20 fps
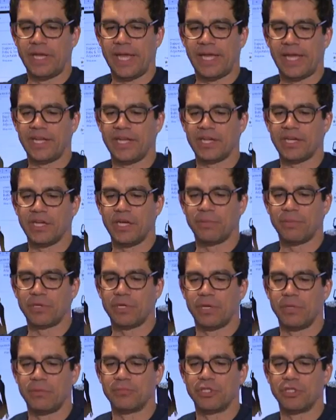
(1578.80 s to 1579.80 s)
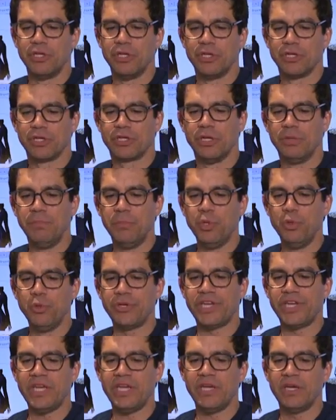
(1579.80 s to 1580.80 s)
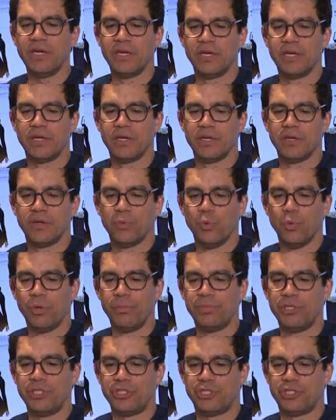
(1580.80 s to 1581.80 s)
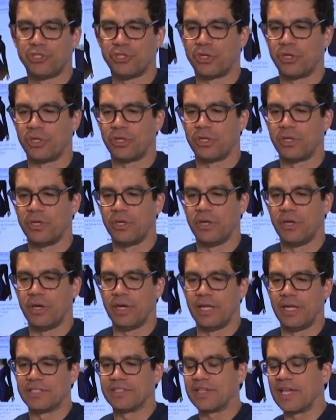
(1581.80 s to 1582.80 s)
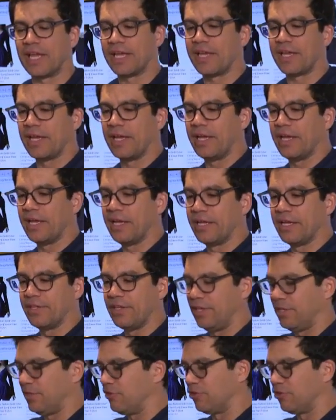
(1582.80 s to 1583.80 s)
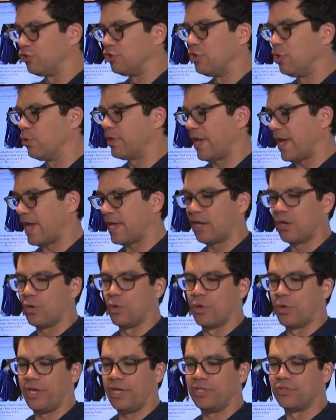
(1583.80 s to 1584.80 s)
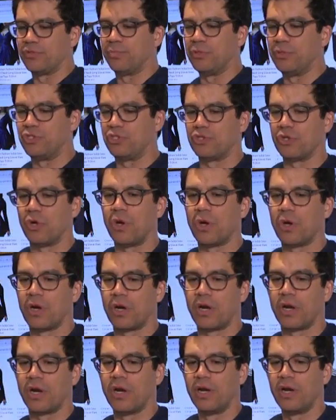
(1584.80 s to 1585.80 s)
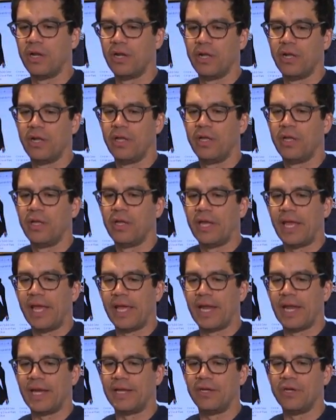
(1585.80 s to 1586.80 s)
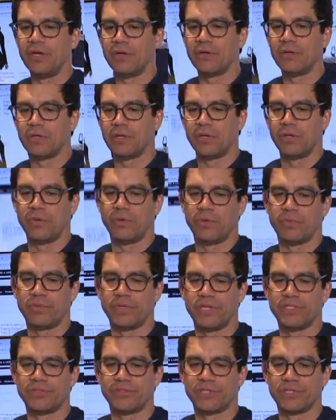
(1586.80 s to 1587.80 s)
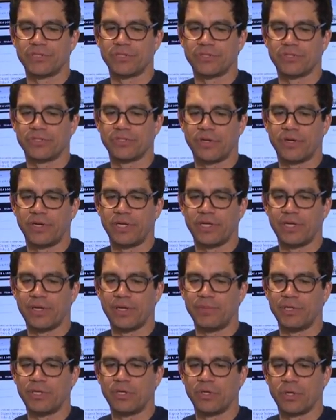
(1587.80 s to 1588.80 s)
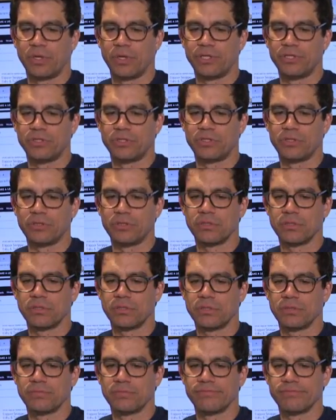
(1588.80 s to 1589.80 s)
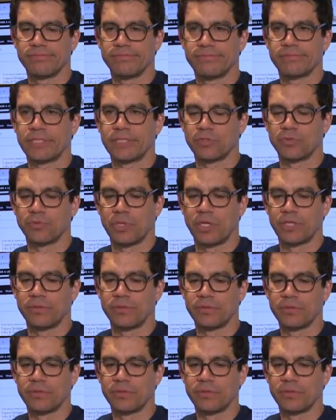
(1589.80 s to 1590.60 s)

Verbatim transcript: and it up comes Kamuki woman shirt. It's like, it, there's no category. It's bizarre. And I know, oh, it's because, sorry, I'm in gardens. That's why.